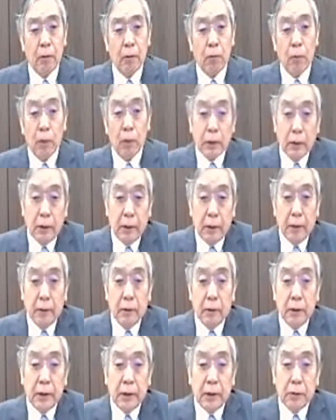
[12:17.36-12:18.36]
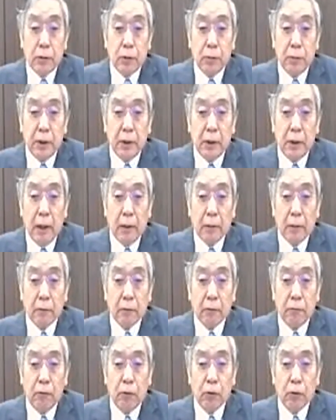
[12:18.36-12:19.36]
What then needs to be done
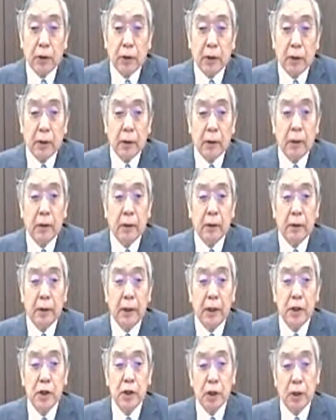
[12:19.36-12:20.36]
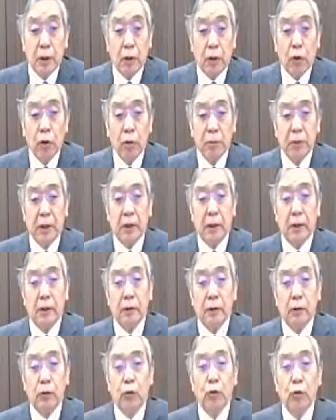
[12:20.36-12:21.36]
for the Asian economy
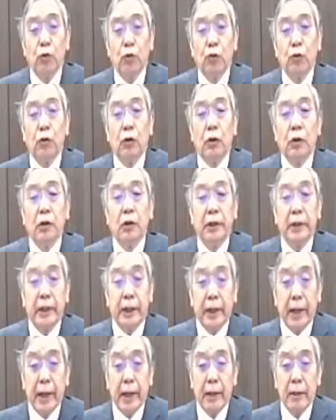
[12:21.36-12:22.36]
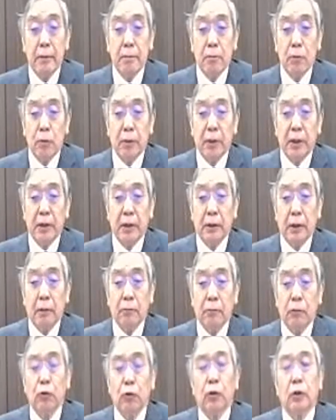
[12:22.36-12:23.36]
to regain
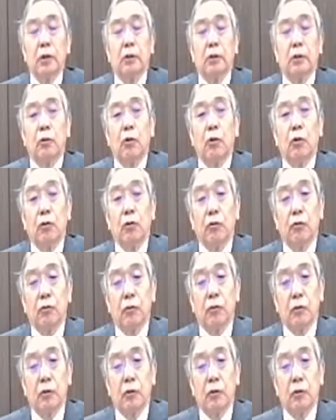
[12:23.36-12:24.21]
momentum toward growth?